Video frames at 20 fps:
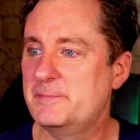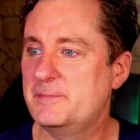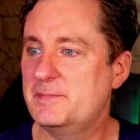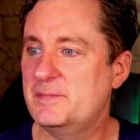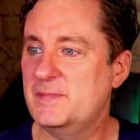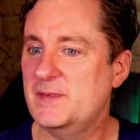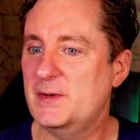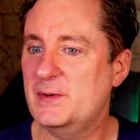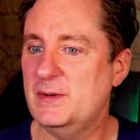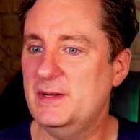
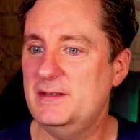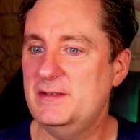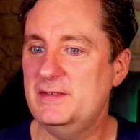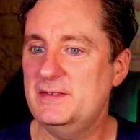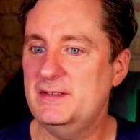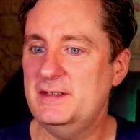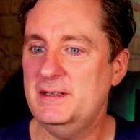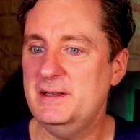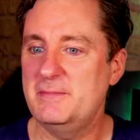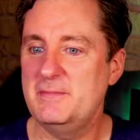Great to
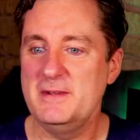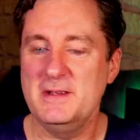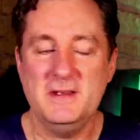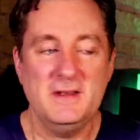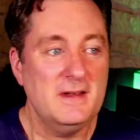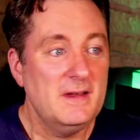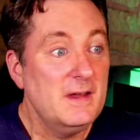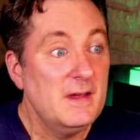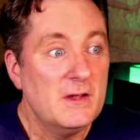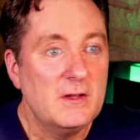see you.
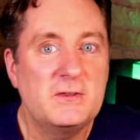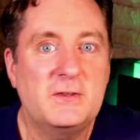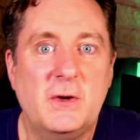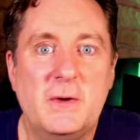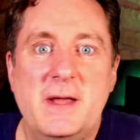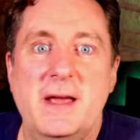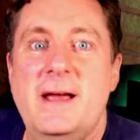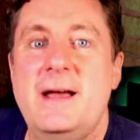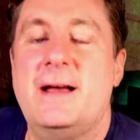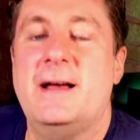So
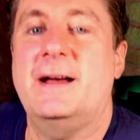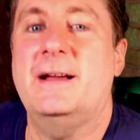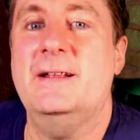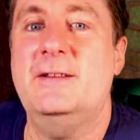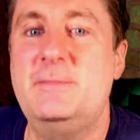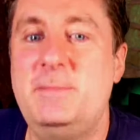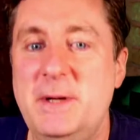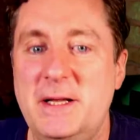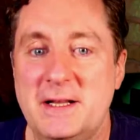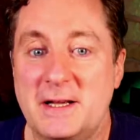yeah, it's
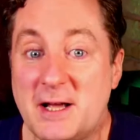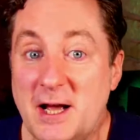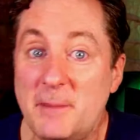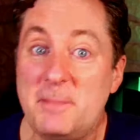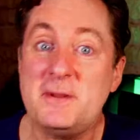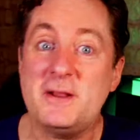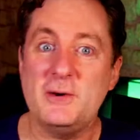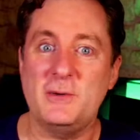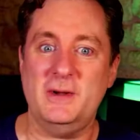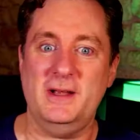been a couple
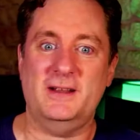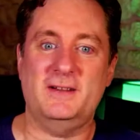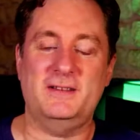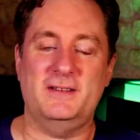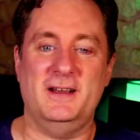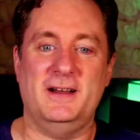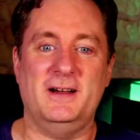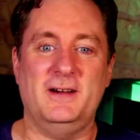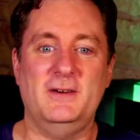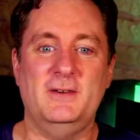of weeks
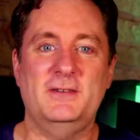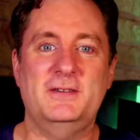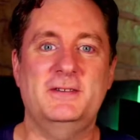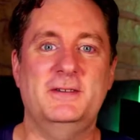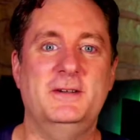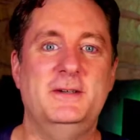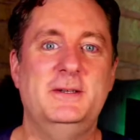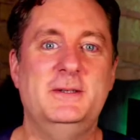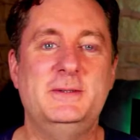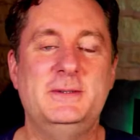now.
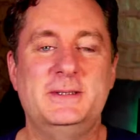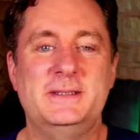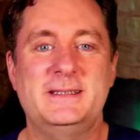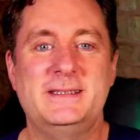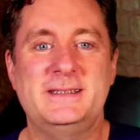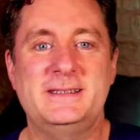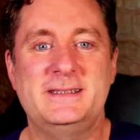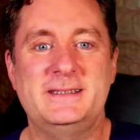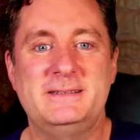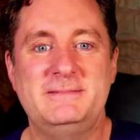So
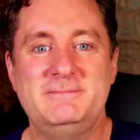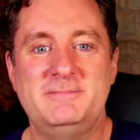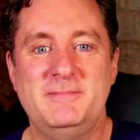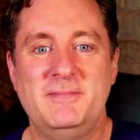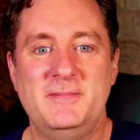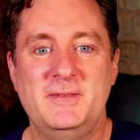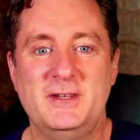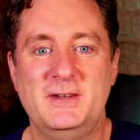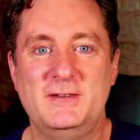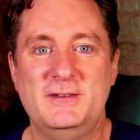
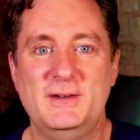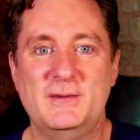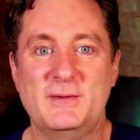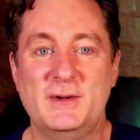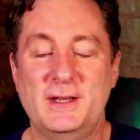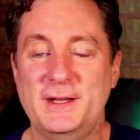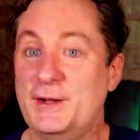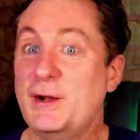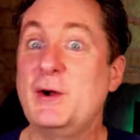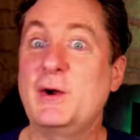since you've
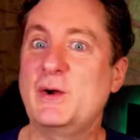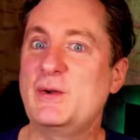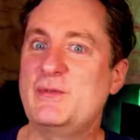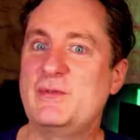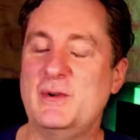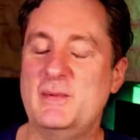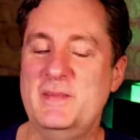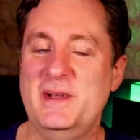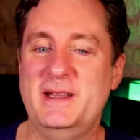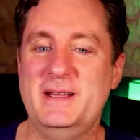really heard
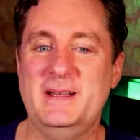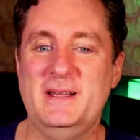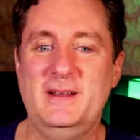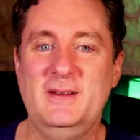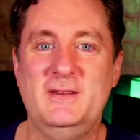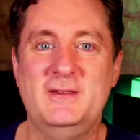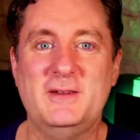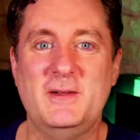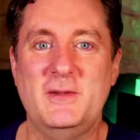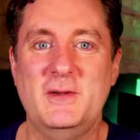from me at
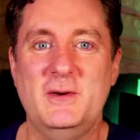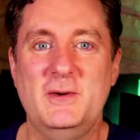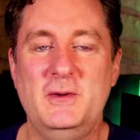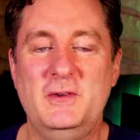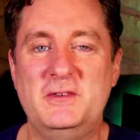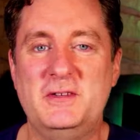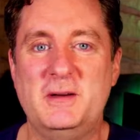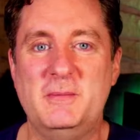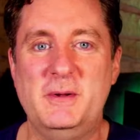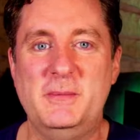least, although you
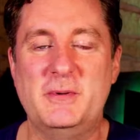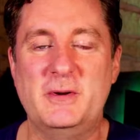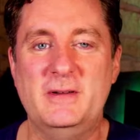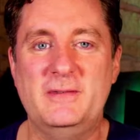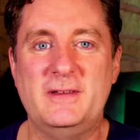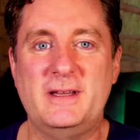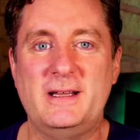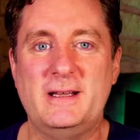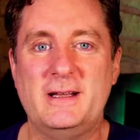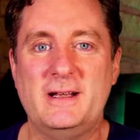saw me
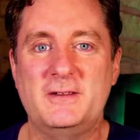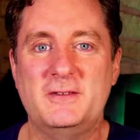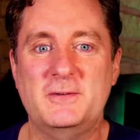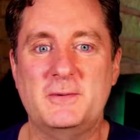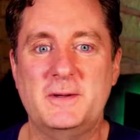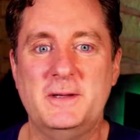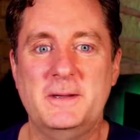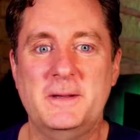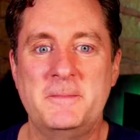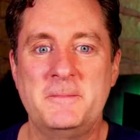briefly last
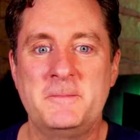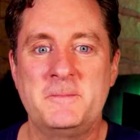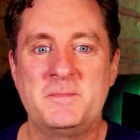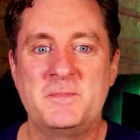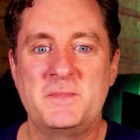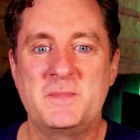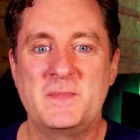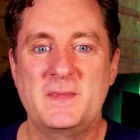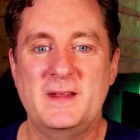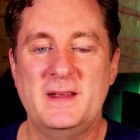week,
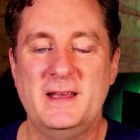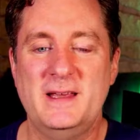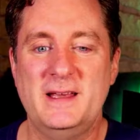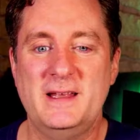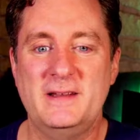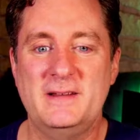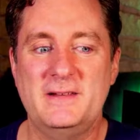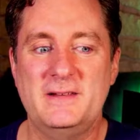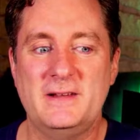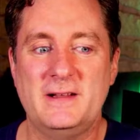
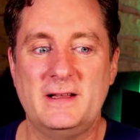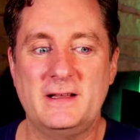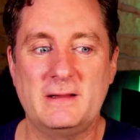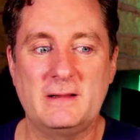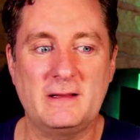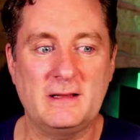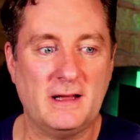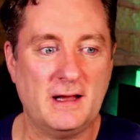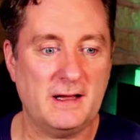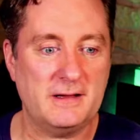and a
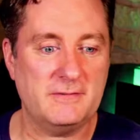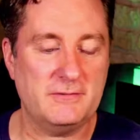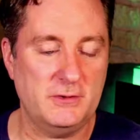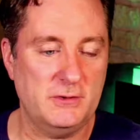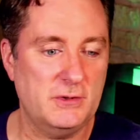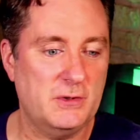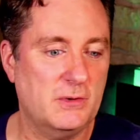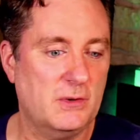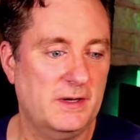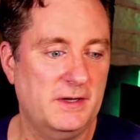lot of new
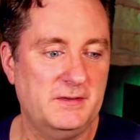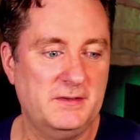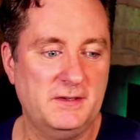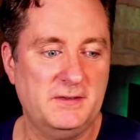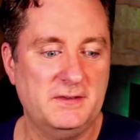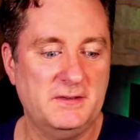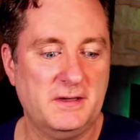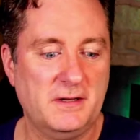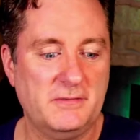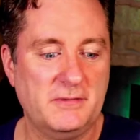crazy
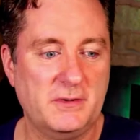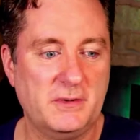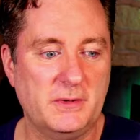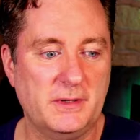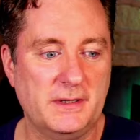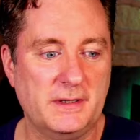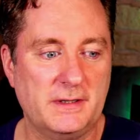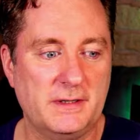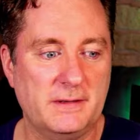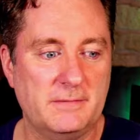stuff going
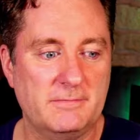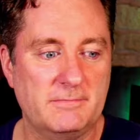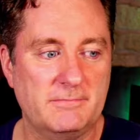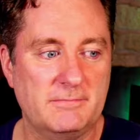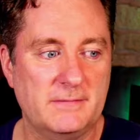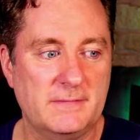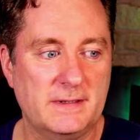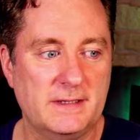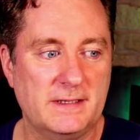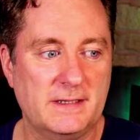on.
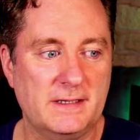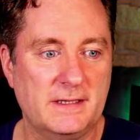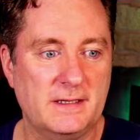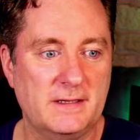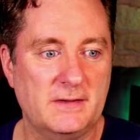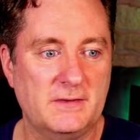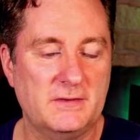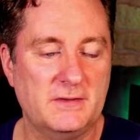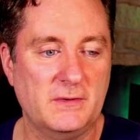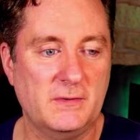
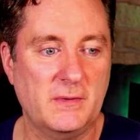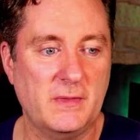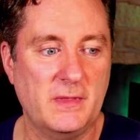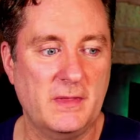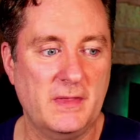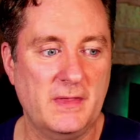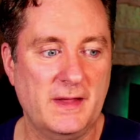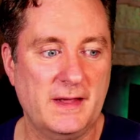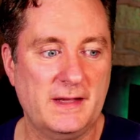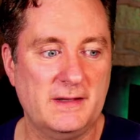So
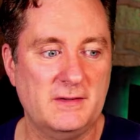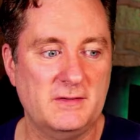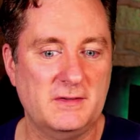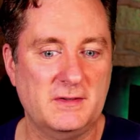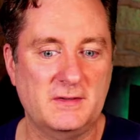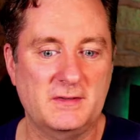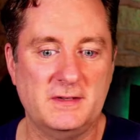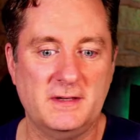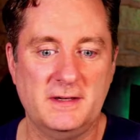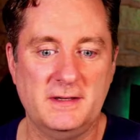that is
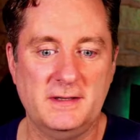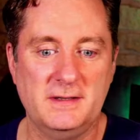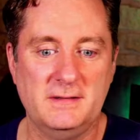exciting.